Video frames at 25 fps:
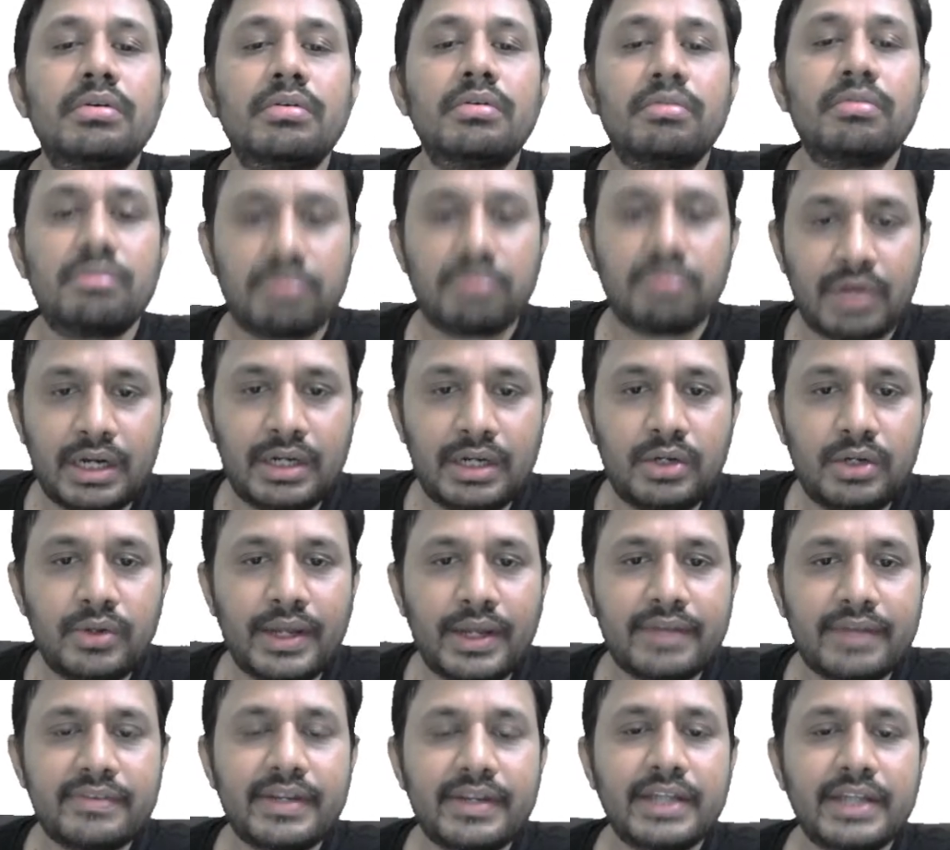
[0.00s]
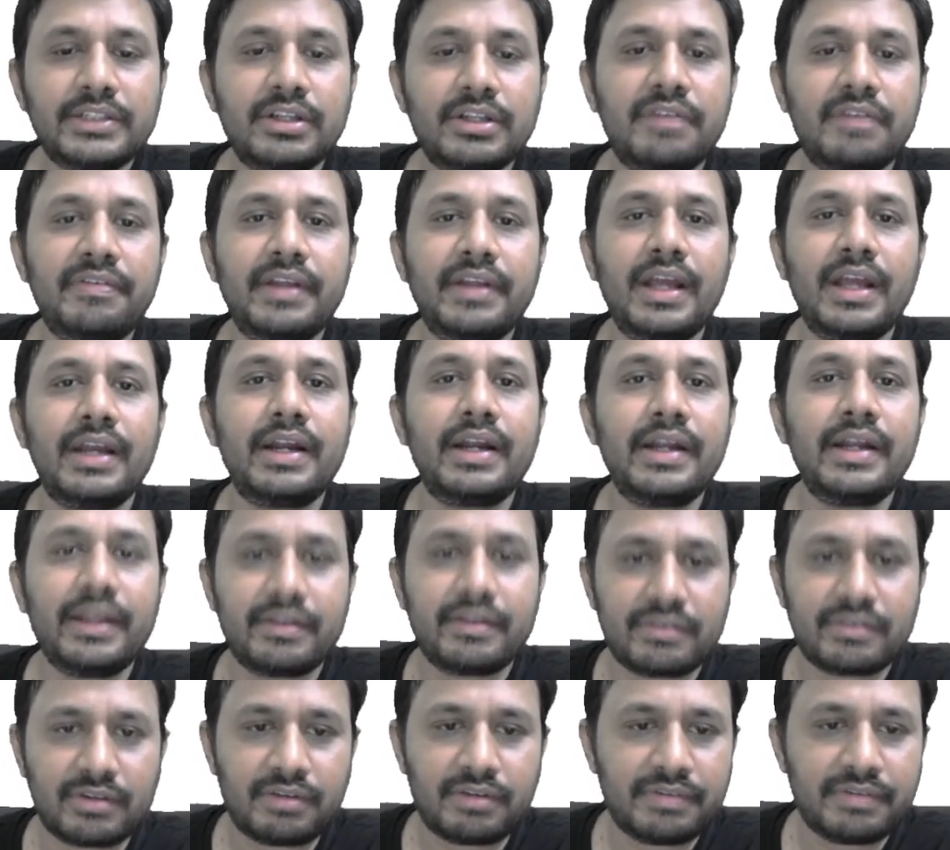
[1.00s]
1 to x dash of t? I'll get
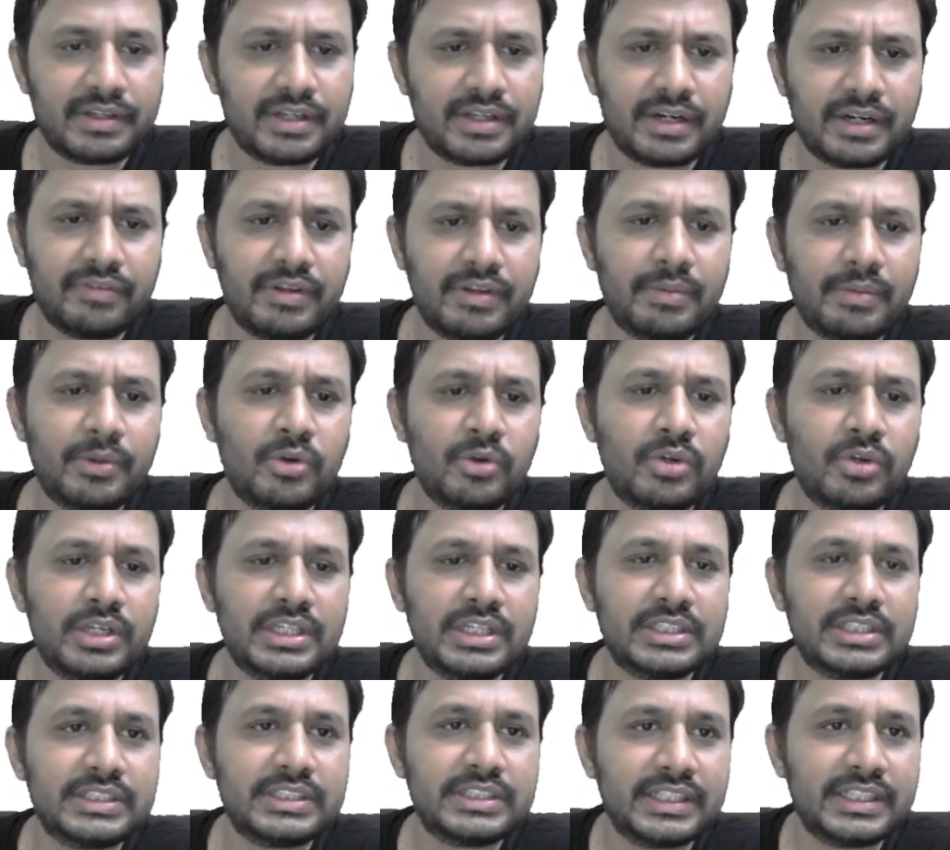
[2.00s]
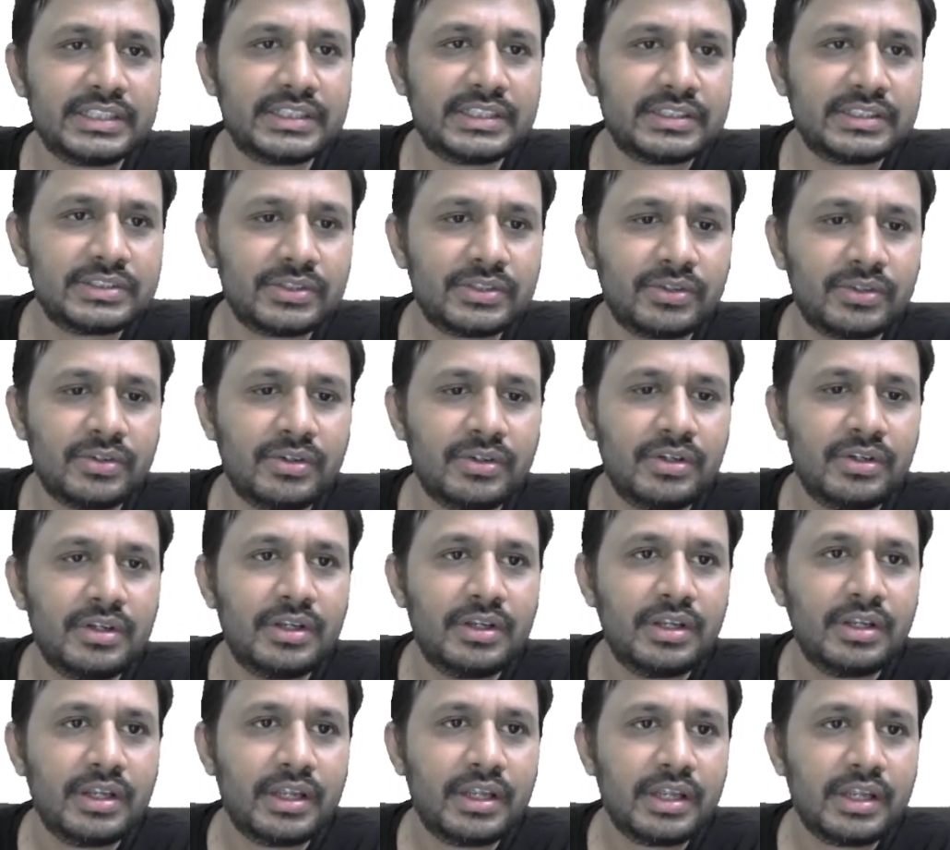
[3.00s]
x of t. That will be only a change. So
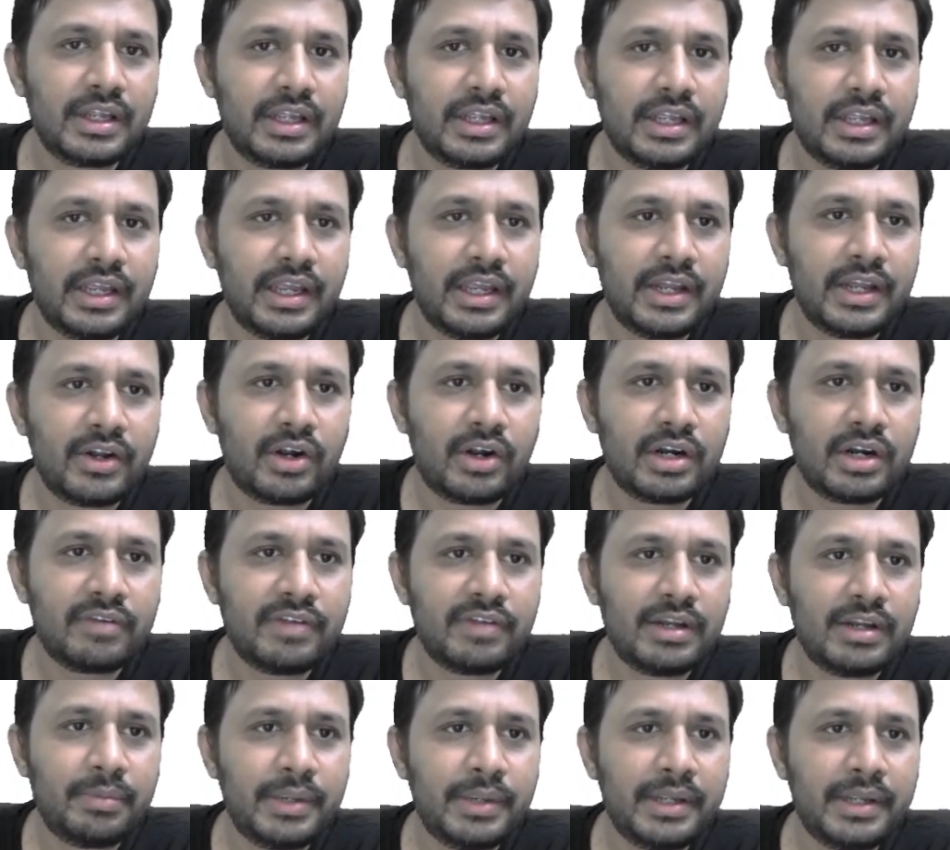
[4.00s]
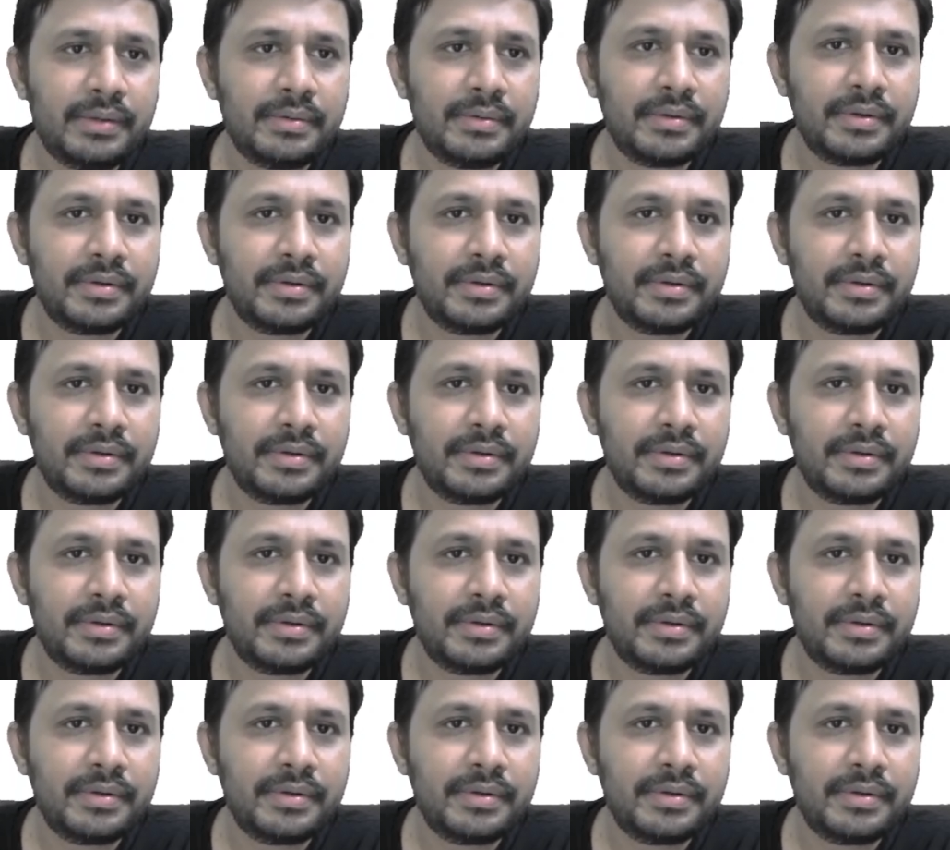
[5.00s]
A0 will be